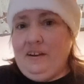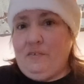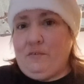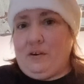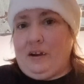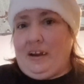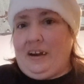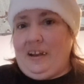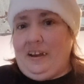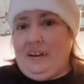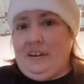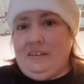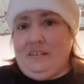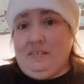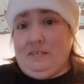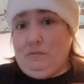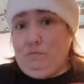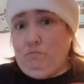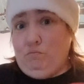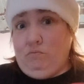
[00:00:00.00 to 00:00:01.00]

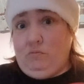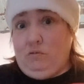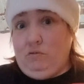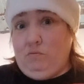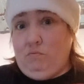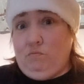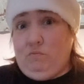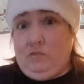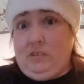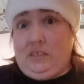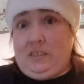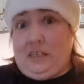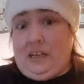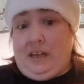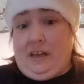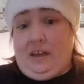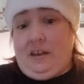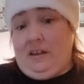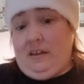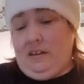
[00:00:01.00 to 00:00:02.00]
Right,
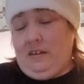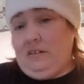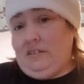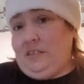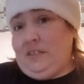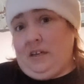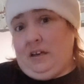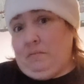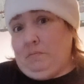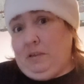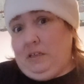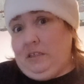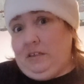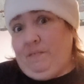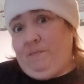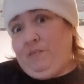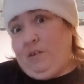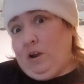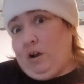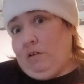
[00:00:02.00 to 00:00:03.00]
tell me
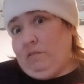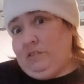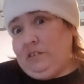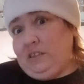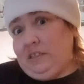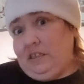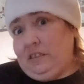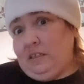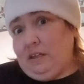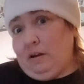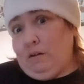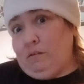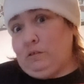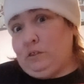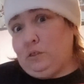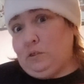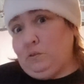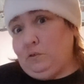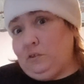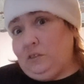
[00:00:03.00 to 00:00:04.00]
if y'all have seen the
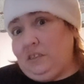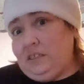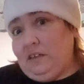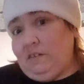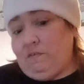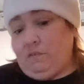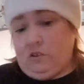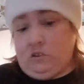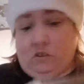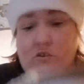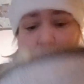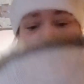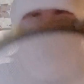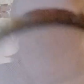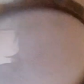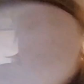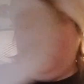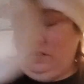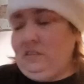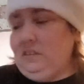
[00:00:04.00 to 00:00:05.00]
old school
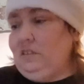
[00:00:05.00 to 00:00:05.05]
sifters.